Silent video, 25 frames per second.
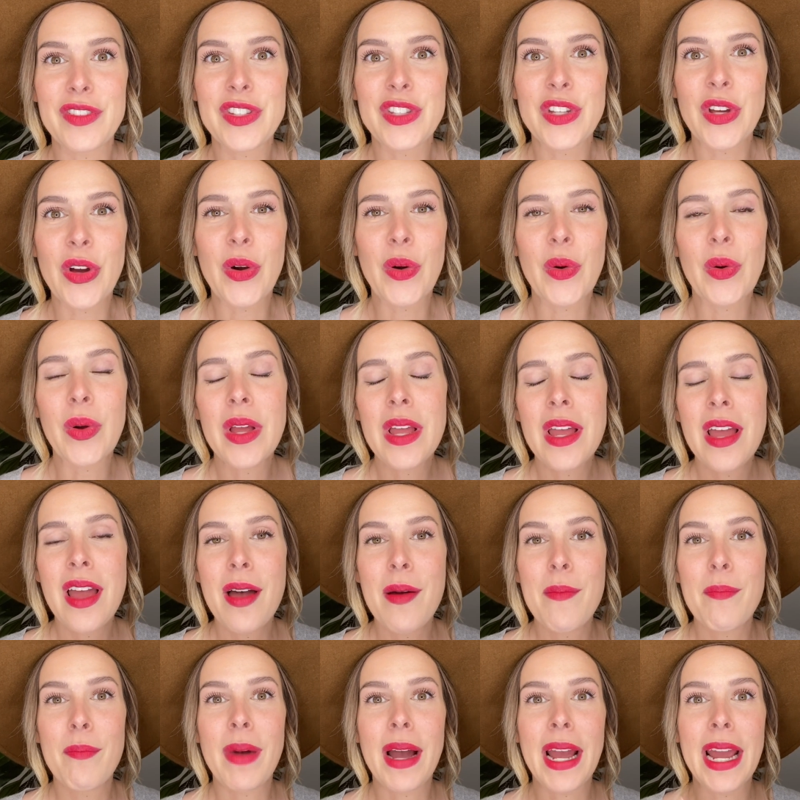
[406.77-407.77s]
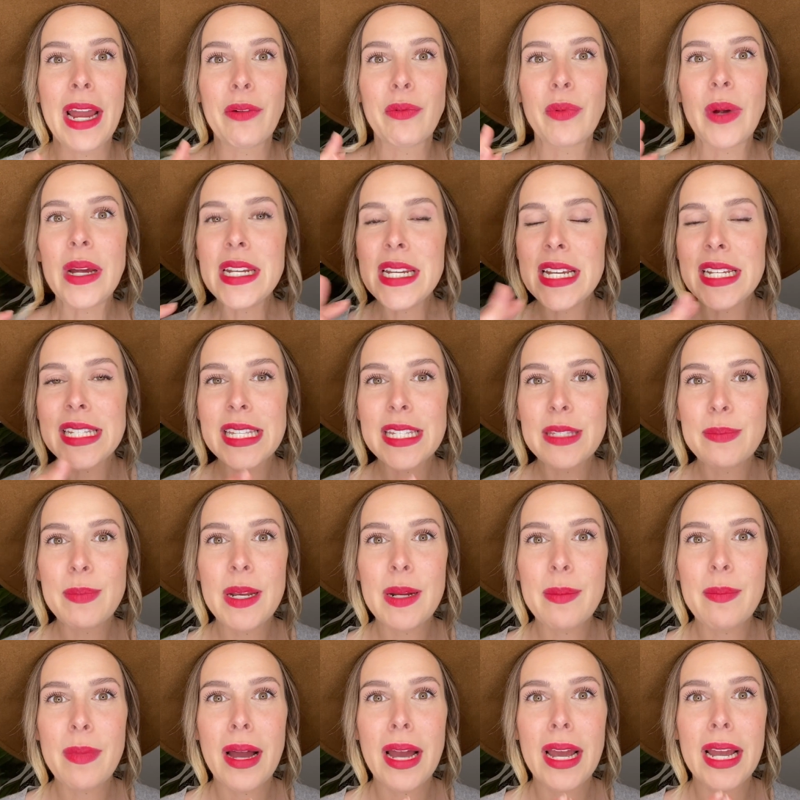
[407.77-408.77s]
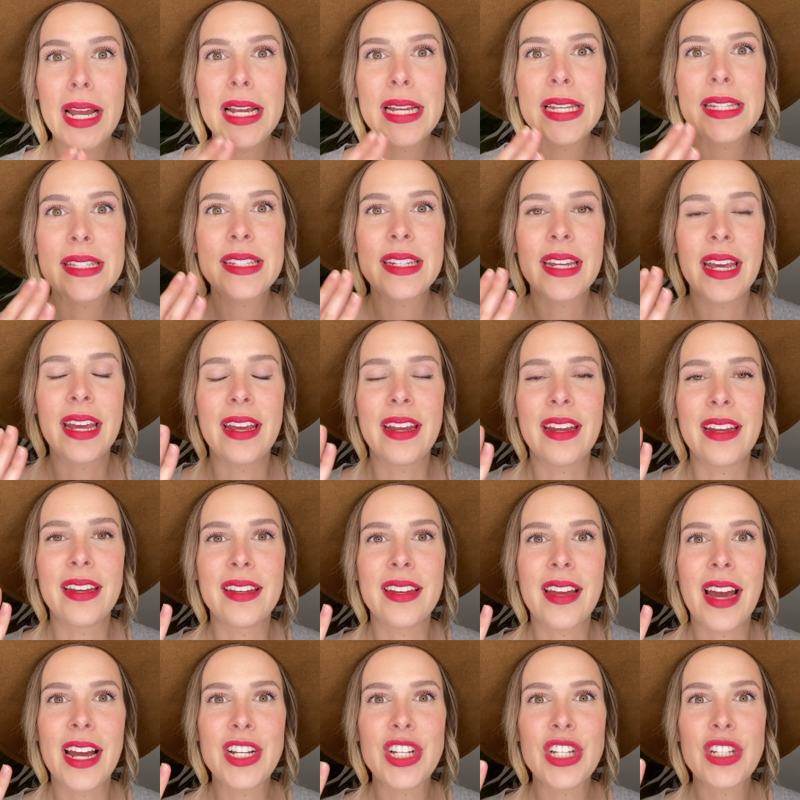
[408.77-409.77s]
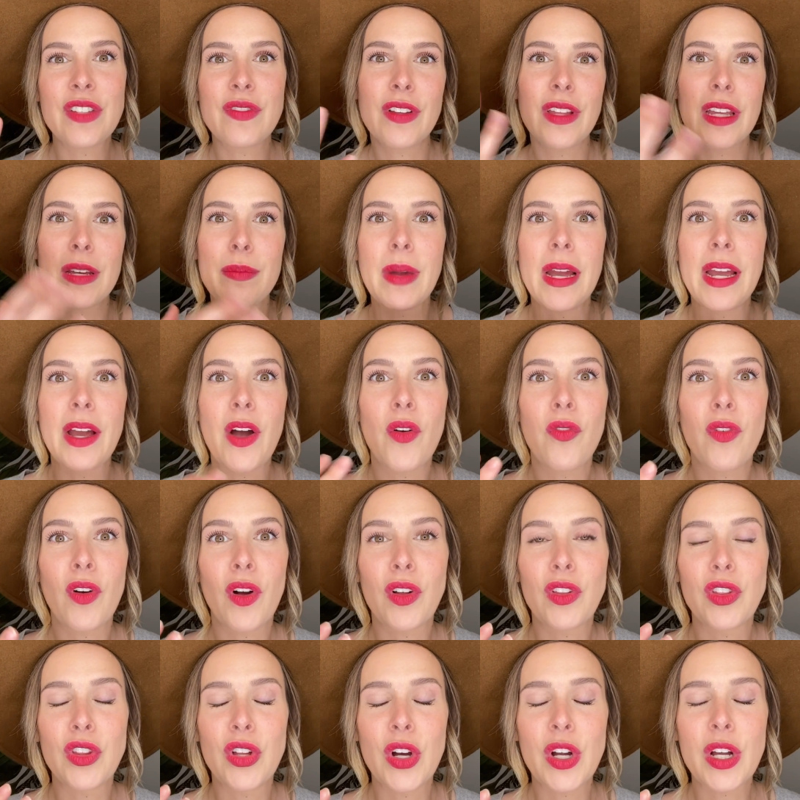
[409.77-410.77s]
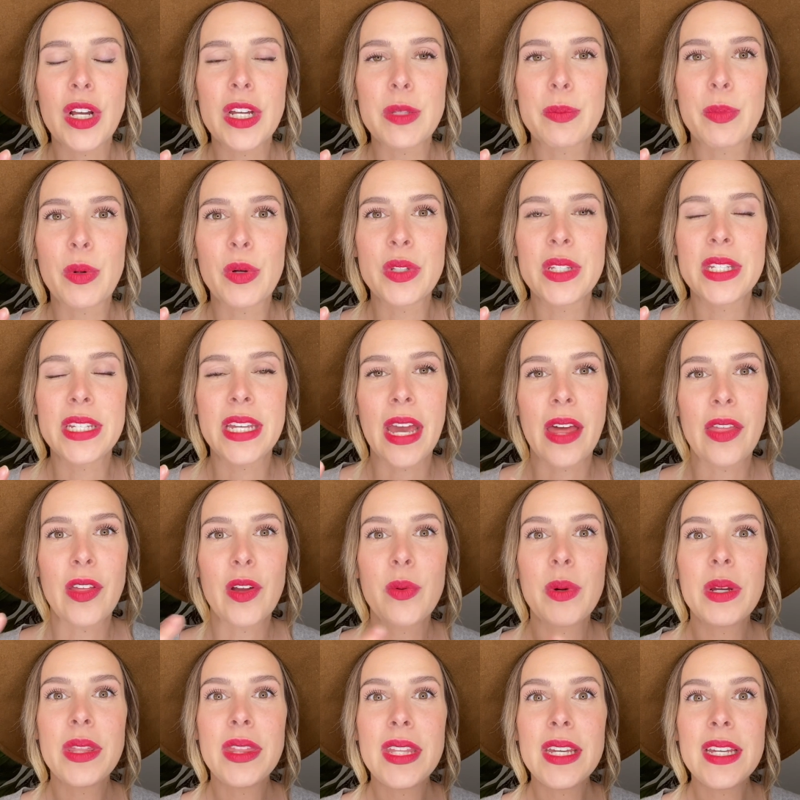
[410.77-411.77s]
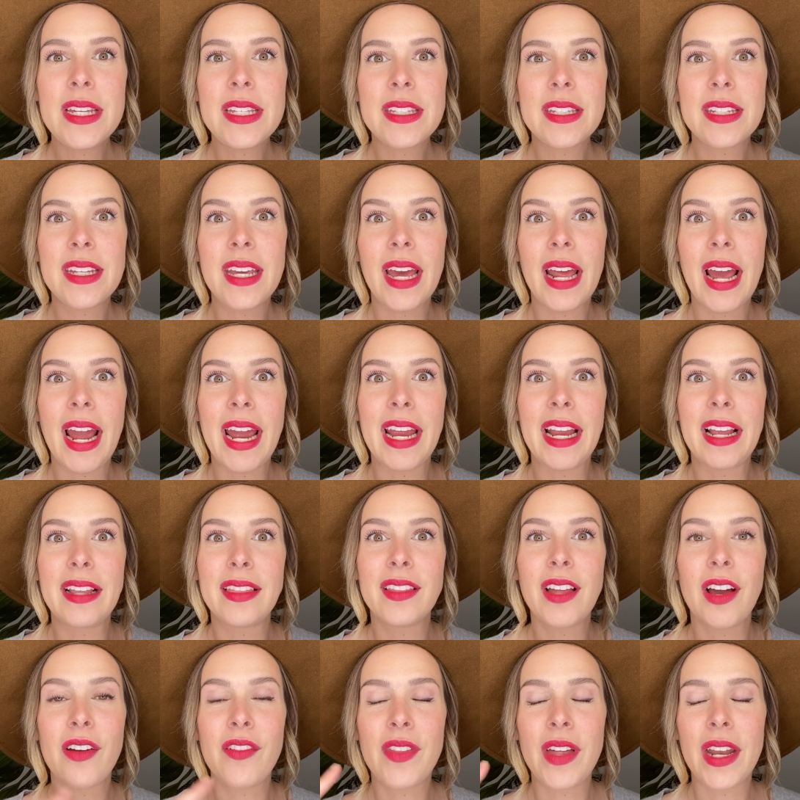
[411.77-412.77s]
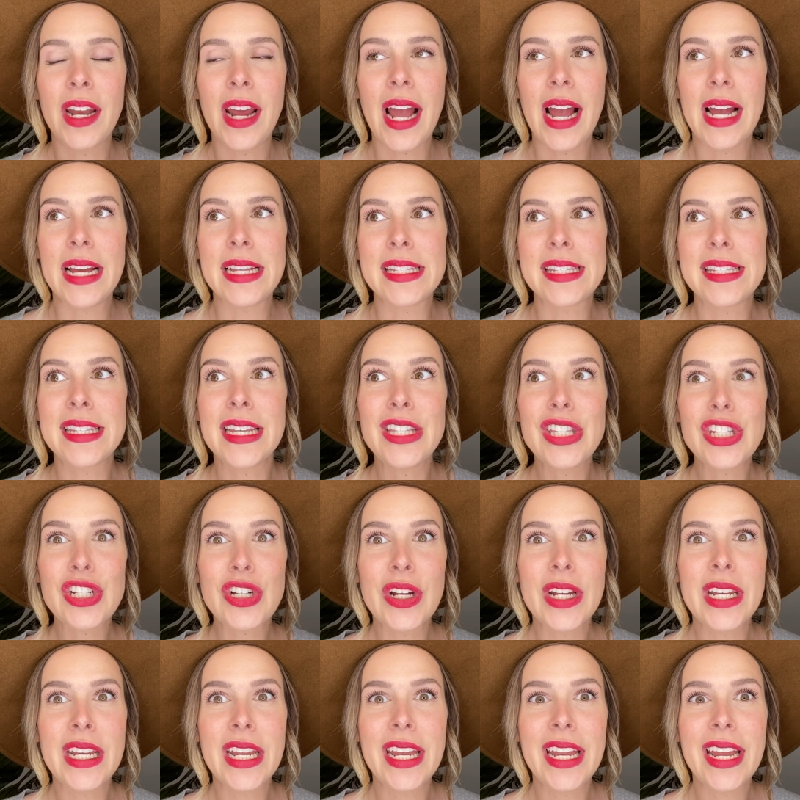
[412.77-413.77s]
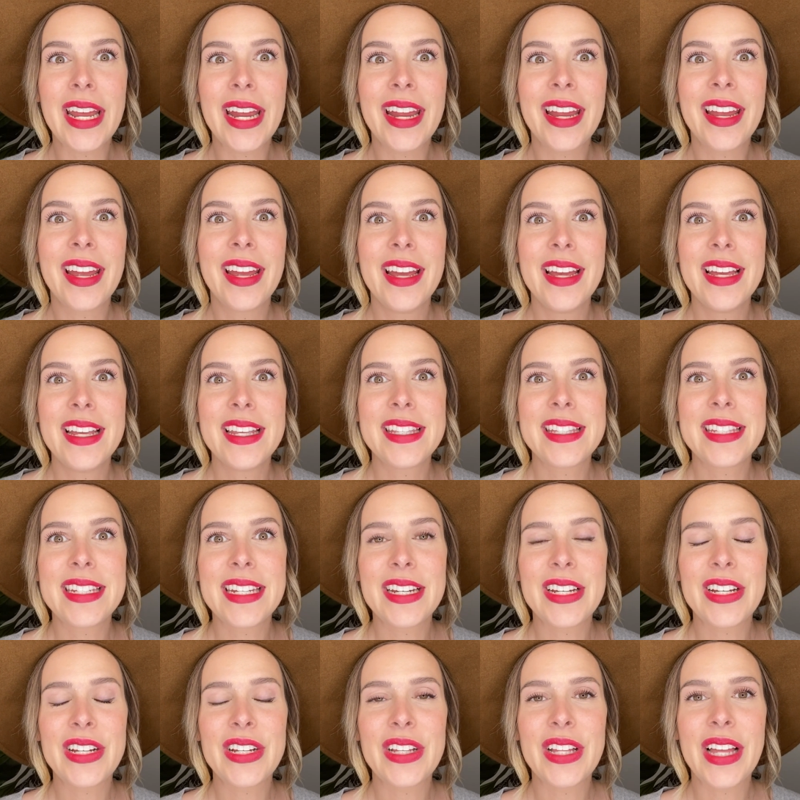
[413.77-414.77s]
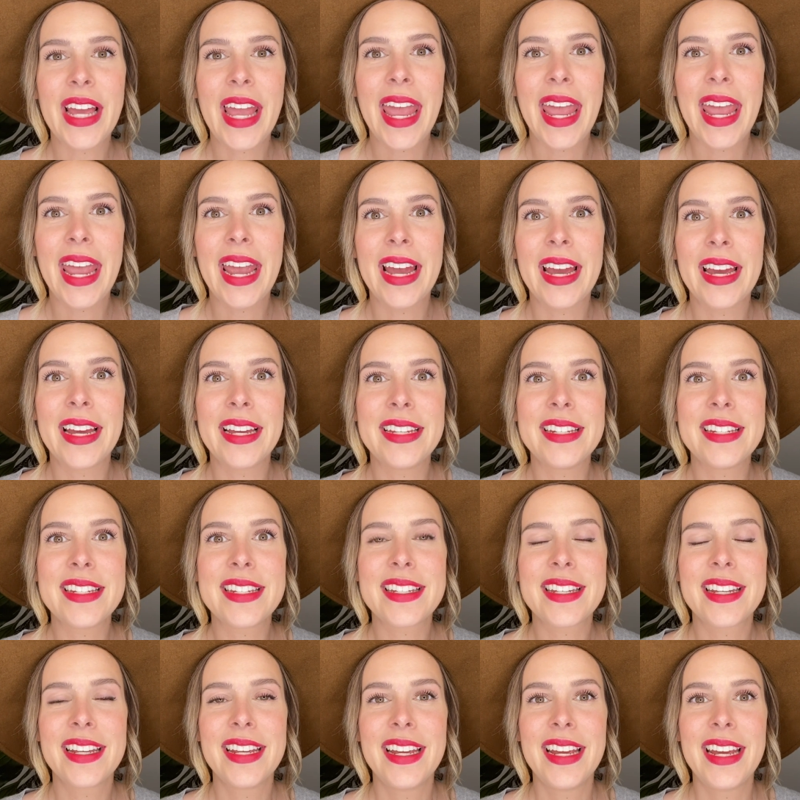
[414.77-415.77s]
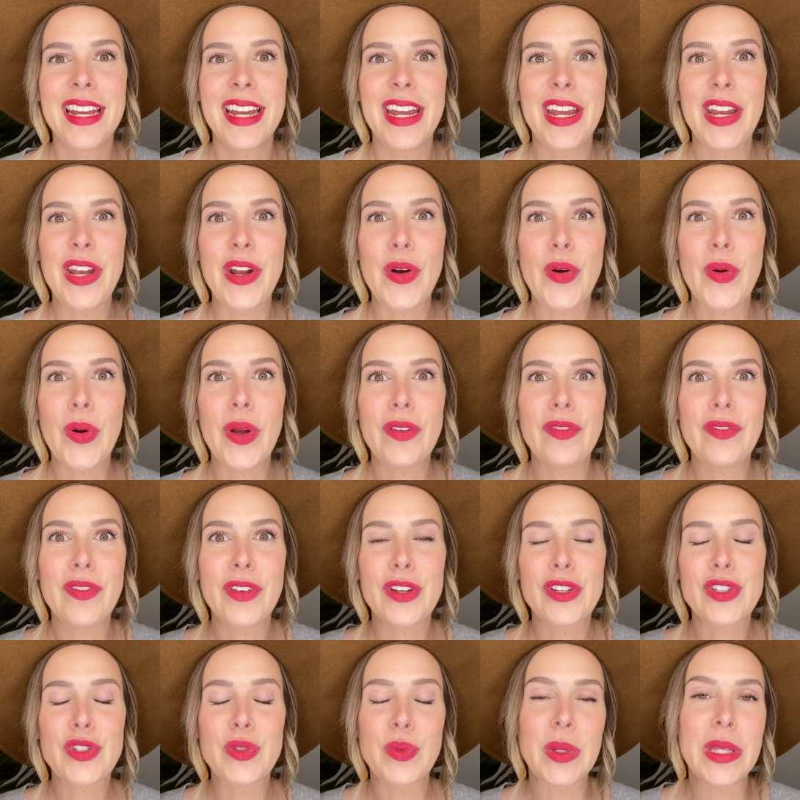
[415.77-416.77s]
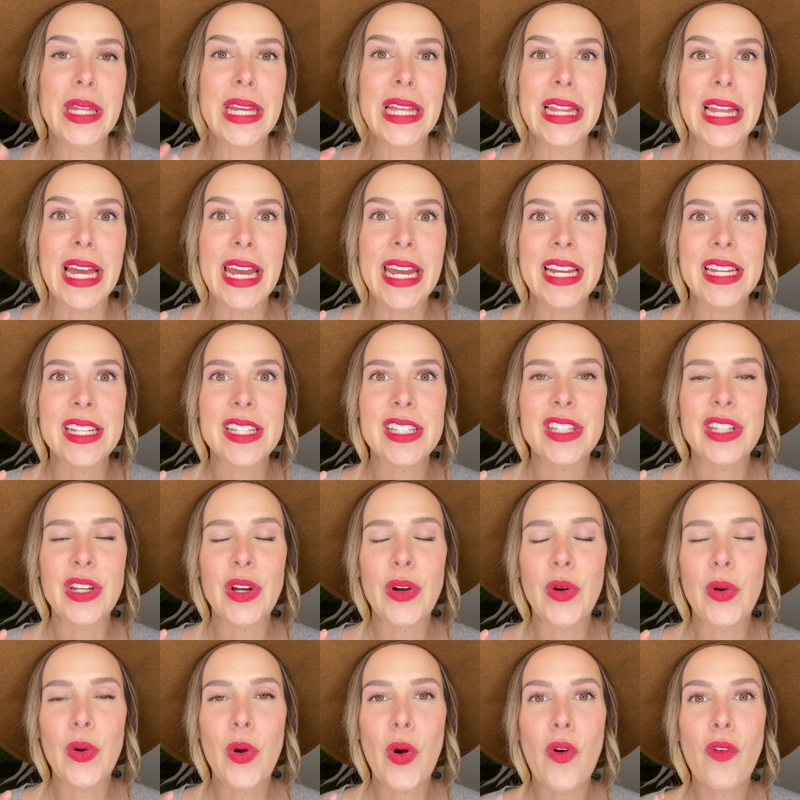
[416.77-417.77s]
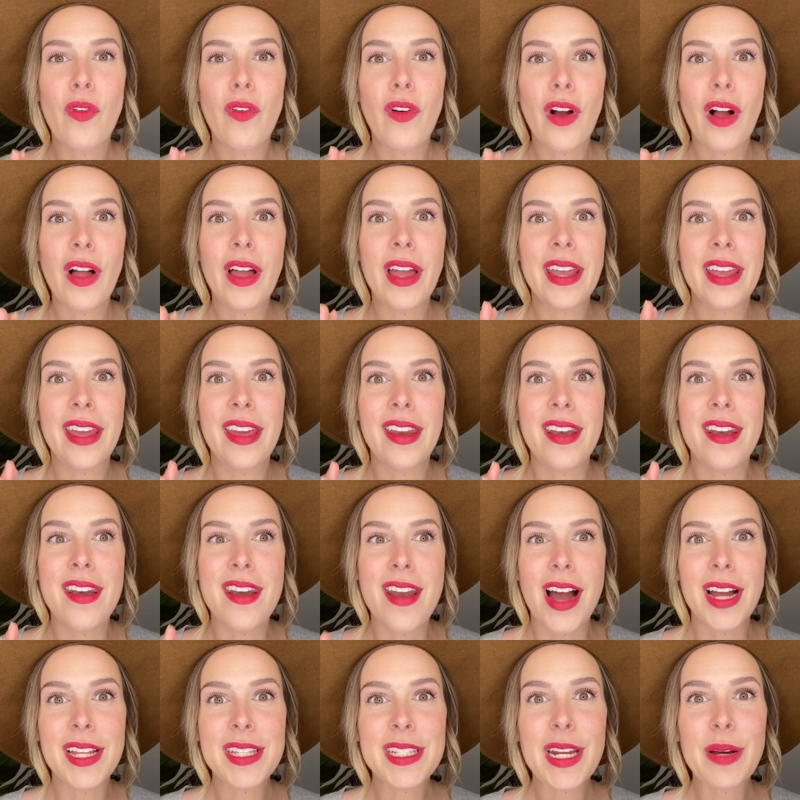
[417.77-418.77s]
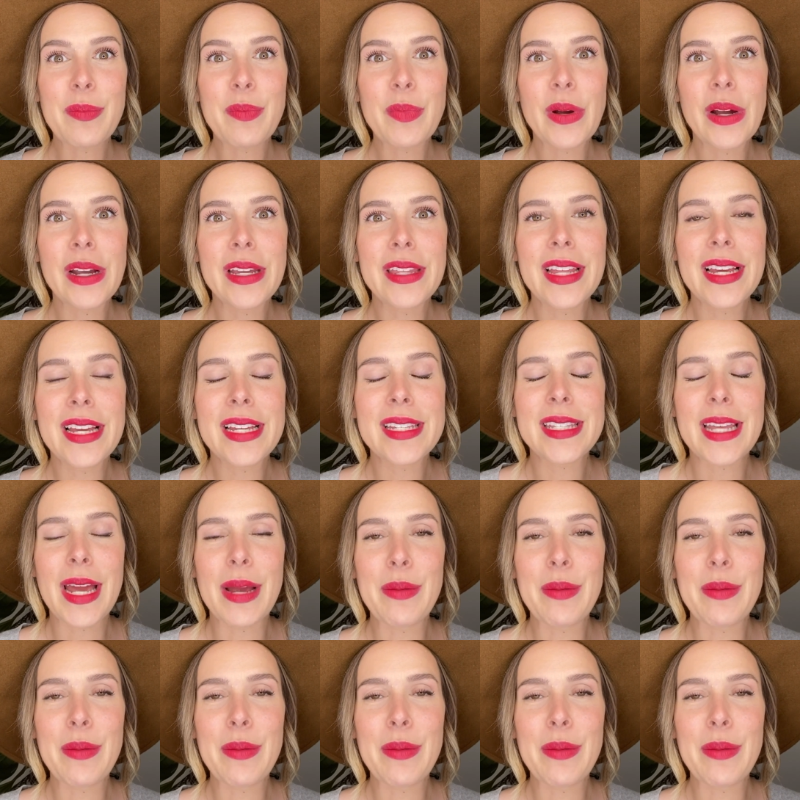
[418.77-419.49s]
So my redness is minimized and I just feel like my overall look is pulled together with this. Yet I love that it has sunscreen in it still, and it feels really light. So overall, I cannot stop wearing this.